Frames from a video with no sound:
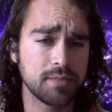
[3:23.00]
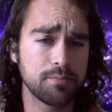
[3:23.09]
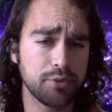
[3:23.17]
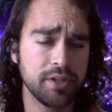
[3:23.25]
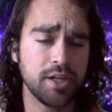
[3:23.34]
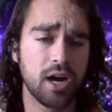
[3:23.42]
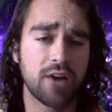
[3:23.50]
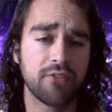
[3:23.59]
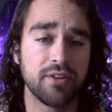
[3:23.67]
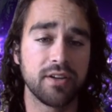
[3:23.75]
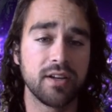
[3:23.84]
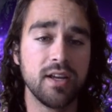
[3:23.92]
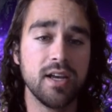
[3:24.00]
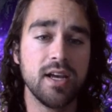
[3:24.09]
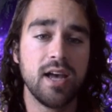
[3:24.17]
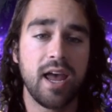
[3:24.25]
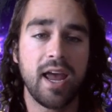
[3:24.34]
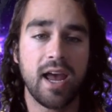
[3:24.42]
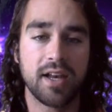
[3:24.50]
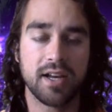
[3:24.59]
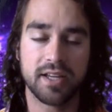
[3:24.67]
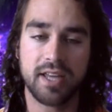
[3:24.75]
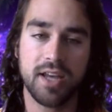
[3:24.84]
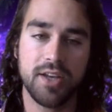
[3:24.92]
pretty often. And
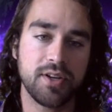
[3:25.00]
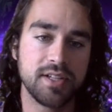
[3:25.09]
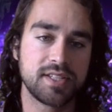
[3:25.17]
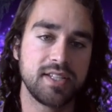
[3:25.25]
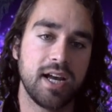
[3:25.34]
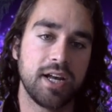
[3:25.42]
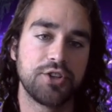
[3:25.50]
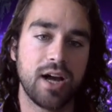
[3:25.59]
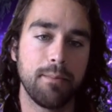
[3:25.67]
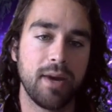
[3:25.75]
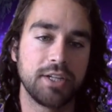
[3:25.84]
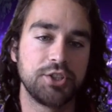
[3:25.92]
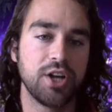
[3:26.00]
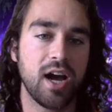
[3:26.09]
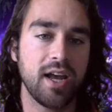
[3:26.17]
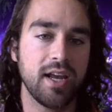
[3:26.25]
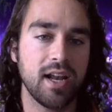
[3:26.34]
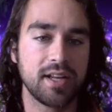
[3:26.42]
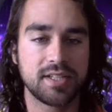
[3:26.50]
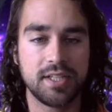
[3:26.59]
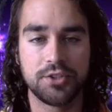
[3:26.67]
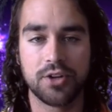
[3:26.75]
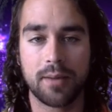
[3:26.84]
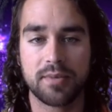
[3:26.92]
again, you can see I dropped my giant as he
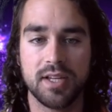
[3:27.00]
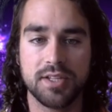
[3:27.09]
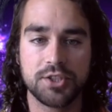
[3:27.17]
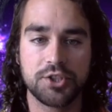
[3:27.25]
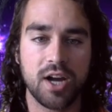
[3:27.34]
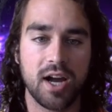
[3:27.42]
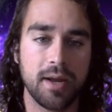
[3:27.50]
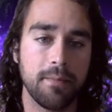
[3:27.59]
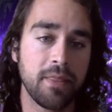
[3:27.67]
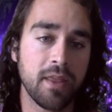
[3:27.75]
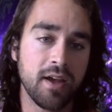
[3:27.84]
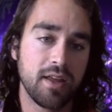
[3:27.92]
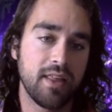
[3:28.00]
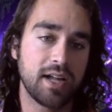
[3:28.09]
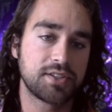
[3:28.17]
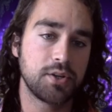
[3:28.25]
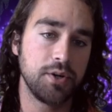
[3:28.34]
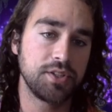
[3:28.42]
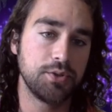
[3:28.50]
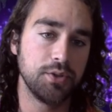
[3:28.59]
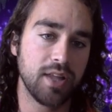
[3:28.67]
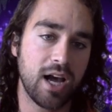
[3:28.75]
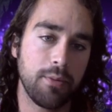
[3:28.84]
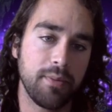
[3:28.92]
dropped his giant. That's going to
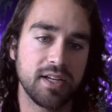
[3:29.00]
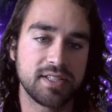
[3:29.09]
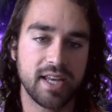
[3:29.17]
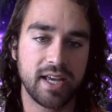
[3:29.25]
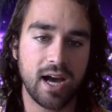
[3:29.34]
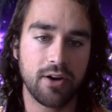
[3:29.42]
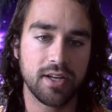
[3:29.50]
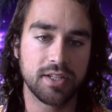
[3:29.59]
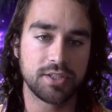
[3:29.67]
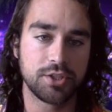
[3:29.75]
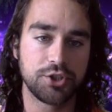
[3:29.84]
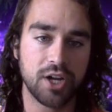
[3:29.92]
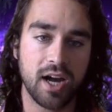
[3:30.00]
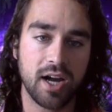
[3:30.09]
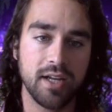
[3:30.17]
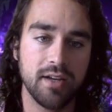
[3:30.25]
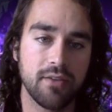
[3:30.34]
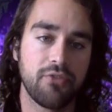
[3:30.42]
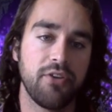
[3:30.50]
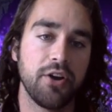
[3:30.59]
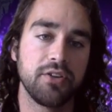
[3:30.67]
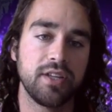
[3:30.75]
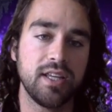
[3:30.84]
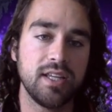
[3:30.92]
allow me to take out his giant
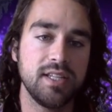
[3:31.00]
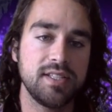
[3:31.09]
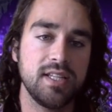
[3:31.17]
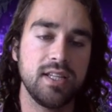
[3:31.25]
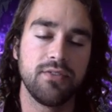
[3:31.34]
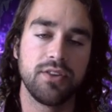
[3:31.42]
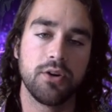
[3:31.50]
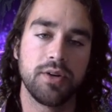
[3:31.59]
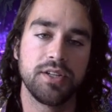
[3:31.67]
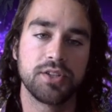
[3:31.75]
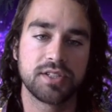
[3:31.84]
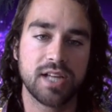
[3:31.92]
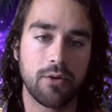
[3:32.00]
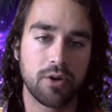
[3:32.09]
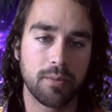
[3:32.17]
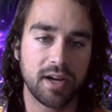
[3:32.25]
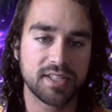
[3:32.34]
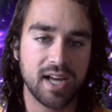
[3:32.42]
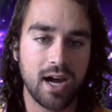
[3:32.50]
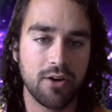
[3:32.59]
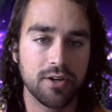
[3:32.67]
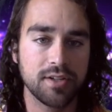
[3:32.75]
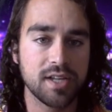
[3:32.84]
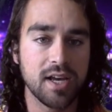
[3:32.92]
fairly easy, even though he took down one of my
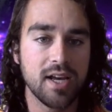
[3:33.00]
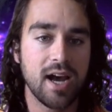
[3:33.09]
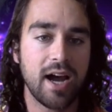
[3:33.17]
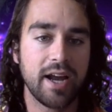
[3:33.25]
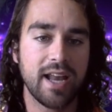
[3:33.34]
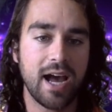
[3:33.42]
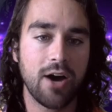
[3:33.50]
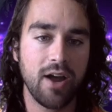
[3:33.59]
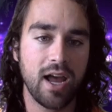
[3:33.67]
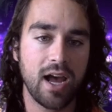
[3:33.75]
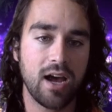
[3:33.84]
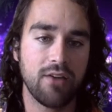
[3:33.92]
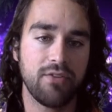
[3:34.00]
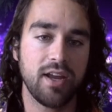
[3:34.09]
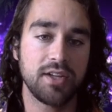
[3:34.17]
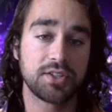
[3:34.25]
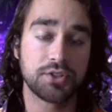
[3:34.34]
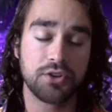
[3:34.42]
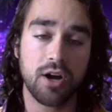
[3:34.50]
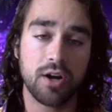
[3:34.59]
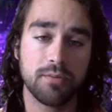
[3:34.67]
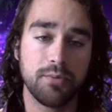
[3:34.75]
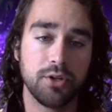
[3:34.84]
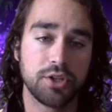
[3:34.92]
towers. I now have a
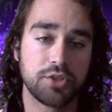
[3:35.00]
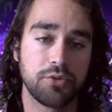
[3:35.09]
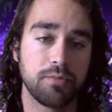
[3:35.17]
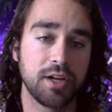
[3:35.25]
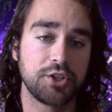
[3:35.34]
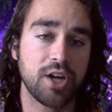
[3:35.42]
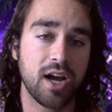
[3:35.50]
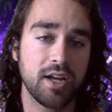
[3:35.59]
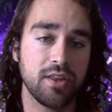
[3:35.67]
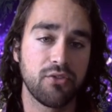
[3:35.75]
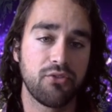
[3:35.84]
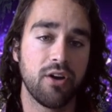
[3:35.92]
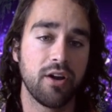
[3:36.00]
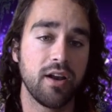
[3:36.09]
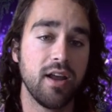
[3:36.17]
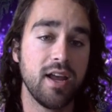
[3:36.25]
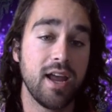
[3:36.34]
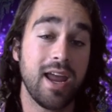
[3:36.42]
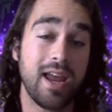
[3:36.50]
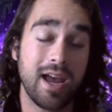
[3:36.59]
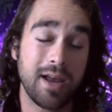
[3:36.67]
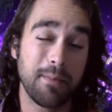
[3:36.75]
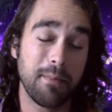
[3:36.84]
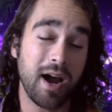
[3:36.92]
strong push with my giant in the front
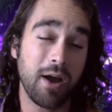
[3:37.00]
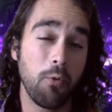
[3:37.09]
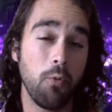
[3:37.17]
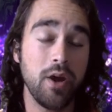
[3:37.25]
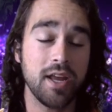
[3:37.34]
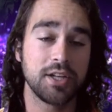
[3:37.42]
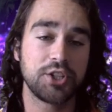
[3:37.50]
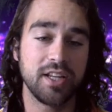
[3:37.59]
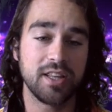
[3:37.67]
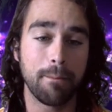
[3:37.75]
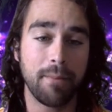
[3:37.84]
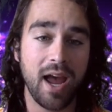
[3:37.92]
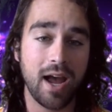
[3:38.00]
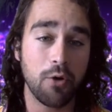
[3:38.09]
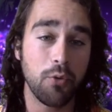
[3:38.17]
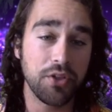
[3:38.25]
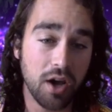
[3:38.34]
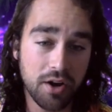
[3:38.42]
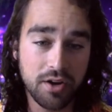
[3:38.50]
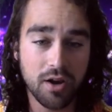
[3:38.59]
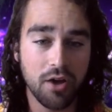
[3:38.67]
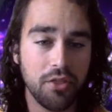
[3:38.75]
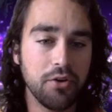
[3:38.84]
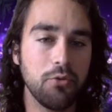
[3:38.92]
and my witch in the back with
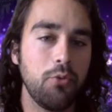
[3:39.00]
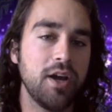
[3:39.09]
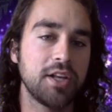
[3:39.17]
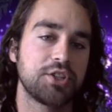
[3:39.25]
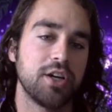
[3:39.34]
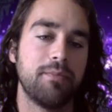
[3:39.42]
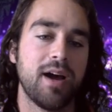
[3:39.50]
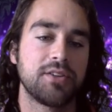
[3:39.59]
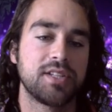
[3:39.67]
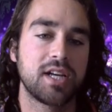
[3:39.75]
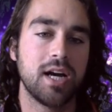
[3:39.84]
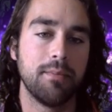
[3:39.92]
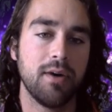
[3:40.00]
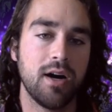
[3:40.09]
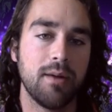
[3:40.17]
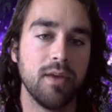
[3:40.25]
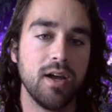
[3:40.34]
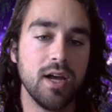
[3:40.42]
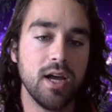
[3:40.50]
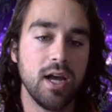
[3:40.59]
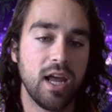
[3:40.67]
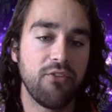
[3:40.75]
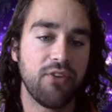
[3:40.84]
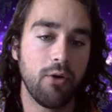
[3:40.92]
another witch about to come up
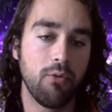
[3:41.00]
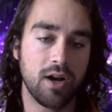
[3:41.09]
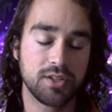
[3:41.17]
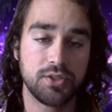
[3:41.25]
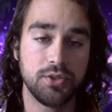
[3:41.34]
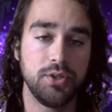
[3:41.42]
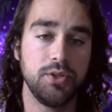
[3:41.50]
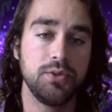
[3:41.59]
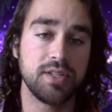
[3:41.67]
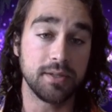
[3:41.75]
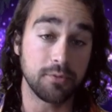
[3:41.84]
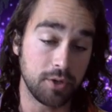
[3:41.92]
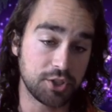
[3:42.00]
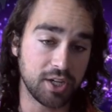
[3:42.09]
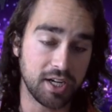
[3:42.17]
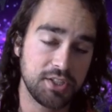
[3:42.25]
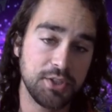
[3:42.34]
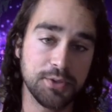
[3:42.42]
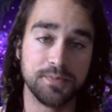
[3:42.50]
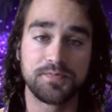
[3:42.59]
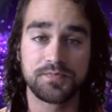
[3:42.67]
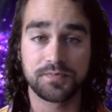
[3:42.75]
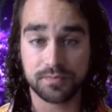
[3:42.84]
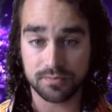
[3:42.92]
if I want to use it, which I do.
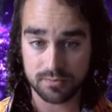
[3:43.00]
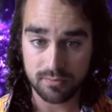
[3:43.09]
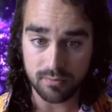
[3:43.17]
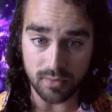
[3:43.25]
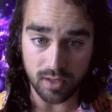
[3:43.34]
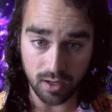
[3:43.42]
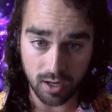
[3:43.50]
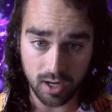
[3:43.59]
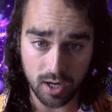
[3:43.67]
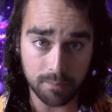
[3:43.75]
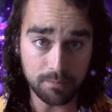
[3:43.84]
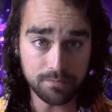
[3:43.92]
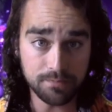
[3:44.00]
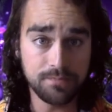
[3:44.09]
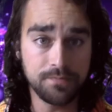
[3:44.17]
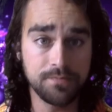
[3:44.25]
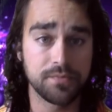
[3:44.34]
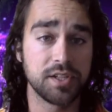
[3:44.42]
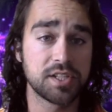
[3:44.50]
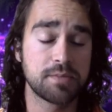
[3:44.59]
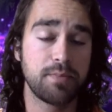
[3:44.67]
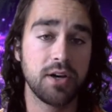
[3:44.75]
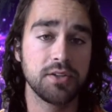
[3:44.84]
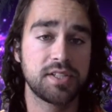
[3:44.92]
The
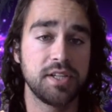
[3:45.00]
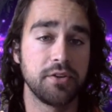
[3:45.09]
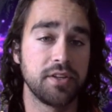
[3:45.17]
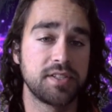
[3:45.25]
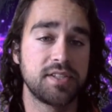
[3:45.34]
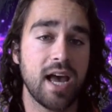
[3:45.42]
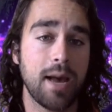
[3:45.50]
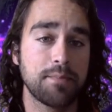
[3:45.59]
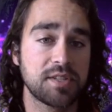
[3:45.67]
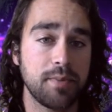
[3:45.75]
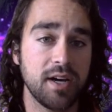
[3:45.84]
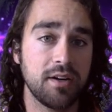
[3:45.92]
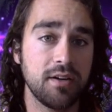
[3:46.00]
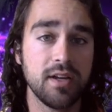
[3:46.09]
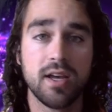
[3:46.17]
spells here, the Zap spell